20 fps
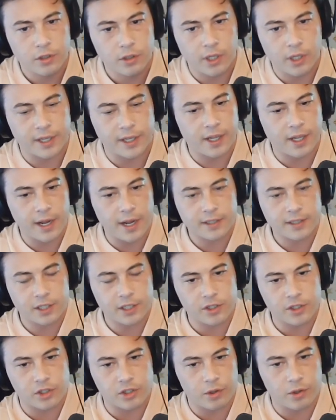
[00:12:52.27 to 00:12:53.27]
like
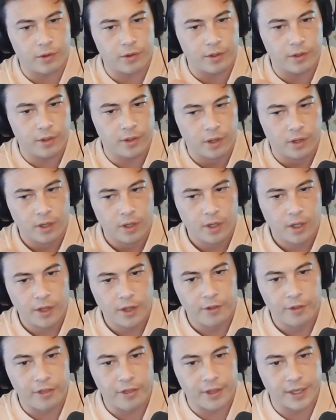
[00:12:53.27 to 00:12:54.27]
connecting certain
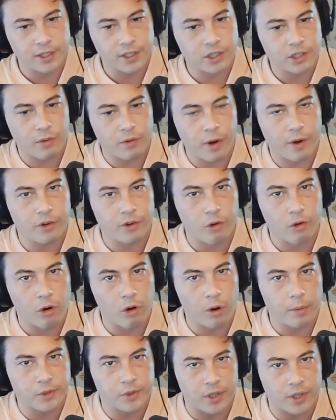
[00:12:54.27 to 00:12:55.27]
things around
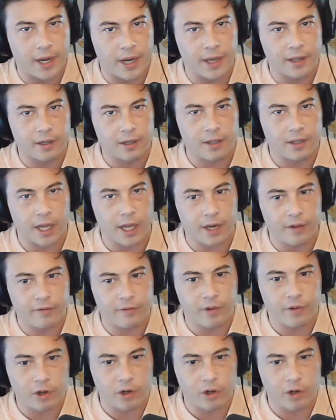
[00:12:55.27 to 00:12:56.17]
Europe so that I can kind of